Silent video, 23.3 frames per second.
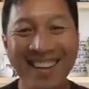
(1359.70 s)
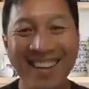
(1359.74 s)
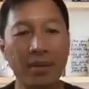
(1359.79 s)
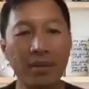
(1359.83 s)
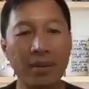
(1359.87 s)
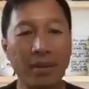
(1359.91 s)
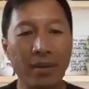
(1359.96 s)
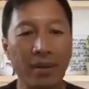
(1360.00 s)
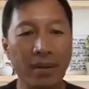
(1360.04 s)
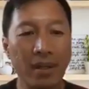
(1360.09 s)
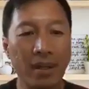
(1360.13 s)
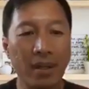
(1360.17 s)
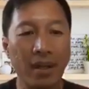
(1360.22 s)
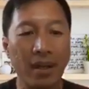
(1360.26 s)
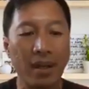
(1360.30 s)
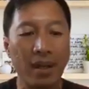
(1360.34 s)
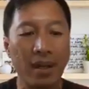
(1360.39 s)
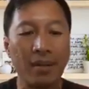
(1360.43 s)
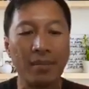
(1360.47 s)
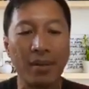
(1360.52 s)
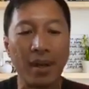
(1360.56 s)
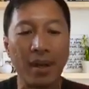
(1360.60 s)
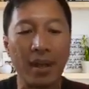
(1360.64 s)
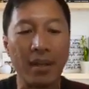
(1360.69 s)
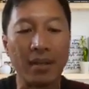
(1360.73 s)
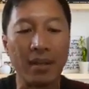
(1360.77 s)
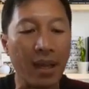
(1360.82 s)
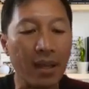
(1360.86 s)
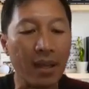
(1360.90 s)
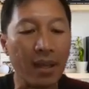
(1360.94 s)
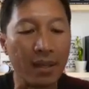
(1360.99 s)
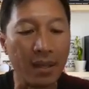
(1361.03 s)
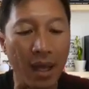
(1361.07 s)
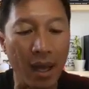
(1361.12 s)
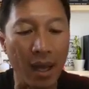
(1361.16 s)
cool.
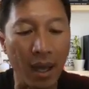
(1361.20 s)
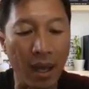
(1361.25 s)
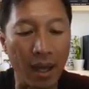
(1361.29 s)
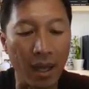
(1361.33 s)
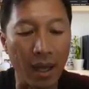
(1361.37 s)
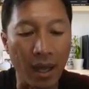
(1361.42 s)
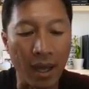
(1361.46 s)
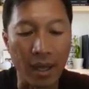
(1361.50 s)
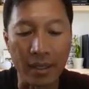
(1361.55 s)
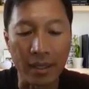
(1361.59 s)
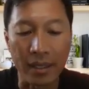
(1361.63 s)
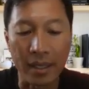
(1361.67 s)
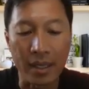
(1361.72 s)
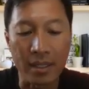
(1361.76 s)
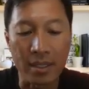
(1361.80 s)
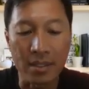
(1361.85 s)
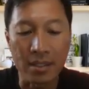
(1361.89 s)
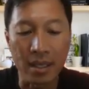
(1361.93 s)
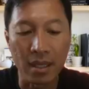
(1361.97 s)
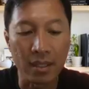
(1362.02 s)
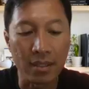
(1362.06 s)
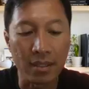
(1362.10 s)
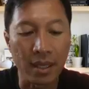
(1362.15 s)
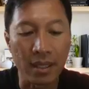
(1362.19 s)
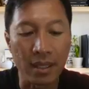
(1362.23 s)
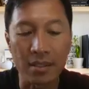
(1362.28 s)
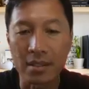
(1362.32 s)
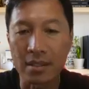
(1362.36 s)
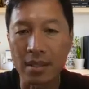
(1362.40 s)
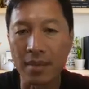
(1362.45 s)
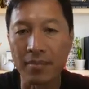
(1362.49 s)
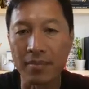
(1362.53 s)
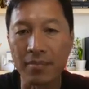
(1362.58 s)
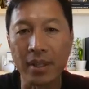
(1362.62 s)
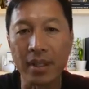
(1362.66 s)
And I guess that's
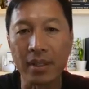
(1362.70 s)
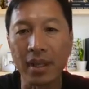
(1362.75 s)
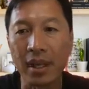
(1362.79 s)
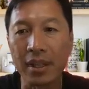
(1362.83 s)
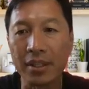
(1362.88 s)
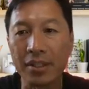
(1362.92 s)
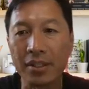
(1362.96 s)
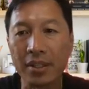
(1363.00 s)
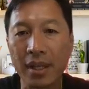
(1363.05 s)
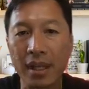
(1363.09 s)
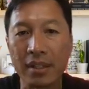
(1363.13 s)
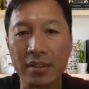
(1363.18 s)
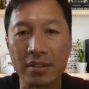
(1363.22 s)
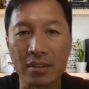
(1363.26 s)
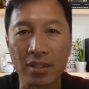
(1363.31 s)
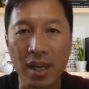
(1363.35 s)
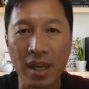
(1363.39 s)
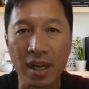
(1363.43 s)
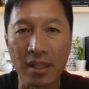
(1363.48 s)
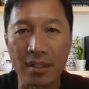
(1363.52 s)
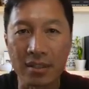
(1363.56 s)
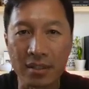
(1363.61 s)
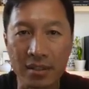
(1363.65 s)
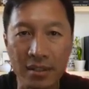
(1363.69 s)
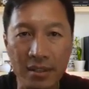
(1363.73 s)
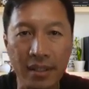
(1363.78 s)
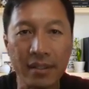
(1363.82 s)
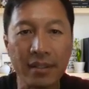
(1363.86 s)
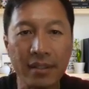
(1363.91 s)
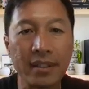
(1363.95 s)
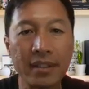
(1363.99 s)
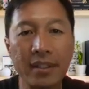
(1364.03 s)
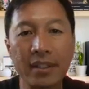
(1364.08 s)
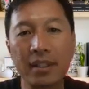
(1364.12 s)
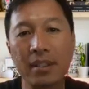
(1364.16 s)
something that you guys are constantly
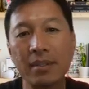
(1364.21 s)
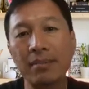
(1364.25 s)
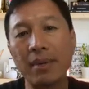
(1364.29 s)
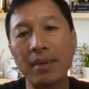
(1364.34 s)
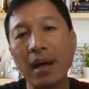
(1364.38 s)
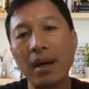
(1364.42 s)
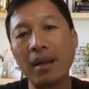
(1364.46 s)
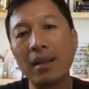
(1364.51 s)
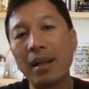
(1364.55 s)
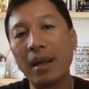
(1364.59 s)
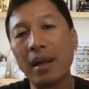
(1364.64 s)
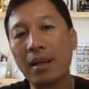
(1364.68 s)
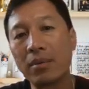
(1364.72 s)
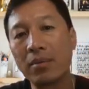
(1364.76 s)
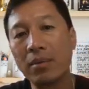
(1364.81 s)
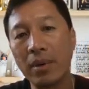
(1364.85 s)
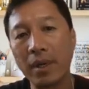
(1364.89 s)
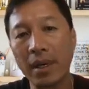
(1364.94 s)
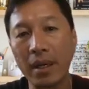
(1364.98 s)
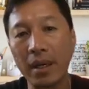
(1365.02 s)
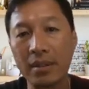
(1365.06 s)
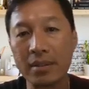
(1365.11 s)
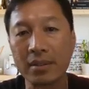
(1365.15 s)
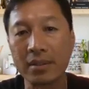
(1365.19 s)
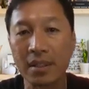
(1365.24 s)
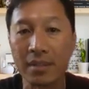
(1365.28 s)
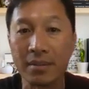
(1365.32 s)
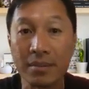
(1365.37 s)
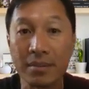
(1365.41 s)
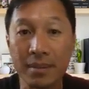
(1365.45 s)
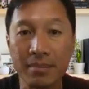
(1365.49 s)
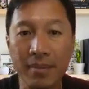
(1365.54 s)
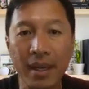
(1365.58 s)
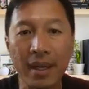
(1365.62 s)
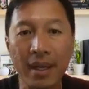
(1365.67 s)
thinking about, like what else can we
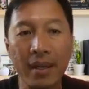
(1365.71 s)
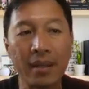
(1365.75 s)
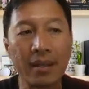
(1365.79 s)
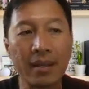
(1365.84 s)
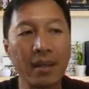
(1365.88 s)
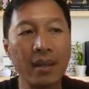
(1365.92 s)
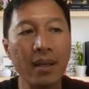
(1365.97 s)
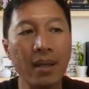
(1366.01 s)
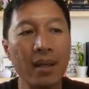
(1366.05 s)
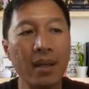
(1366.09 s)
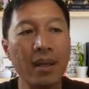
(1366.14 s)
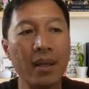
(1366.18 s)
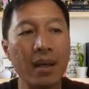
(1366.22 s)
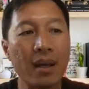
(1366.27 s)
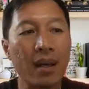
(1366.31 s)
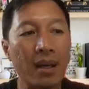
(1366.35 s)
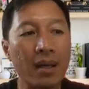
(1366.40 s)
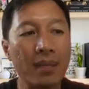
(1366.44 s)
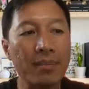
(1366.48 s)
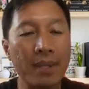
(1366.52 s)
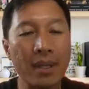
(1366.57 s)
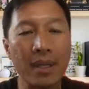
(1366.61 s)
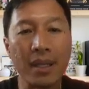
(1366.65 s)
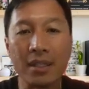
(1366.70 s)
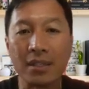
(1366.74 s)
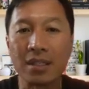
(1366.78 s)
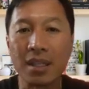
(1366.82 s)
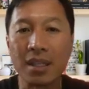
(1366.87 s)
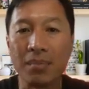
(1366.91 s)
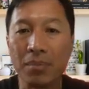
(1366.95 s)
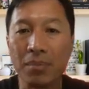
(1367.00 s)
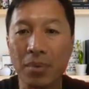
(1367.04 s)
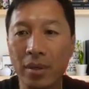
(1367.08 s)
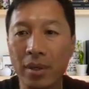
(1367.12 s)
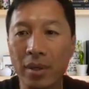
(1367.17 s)
make? And at some
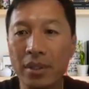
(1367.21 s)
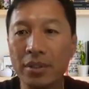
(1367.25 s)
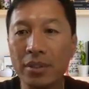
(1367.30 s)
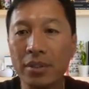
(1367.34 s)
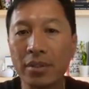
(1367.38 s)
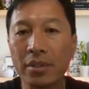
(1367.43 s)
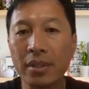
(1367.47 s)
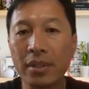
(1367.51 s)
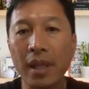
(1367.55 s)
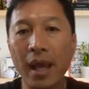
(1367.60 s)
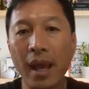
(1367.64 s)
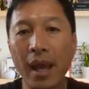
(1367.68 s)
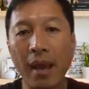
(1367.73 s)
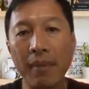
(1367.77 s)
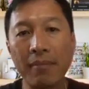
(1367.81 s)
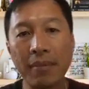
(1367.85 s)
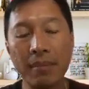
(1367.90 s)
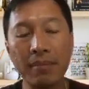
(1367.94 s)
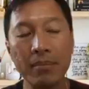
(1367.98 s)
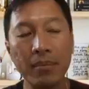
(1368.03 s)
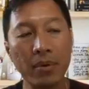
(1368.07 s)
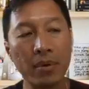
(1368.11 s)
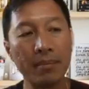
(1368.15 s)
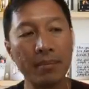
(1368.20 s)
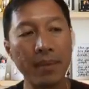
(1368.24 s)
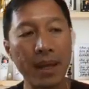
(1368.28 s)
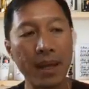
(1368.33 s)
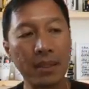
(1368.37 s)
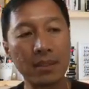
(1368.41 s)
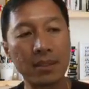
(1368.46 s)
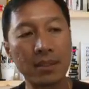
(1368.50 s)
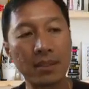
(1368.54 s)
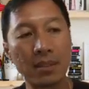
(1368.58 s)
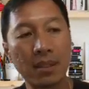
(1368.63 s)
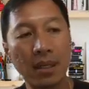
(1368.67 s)
point you can have them more
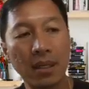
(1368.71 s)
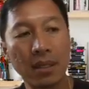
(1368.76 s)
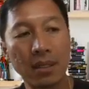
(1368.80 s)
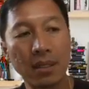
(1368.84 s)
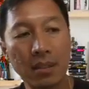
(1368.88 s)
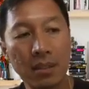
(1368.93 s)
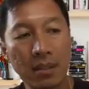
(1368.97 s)
mass uh,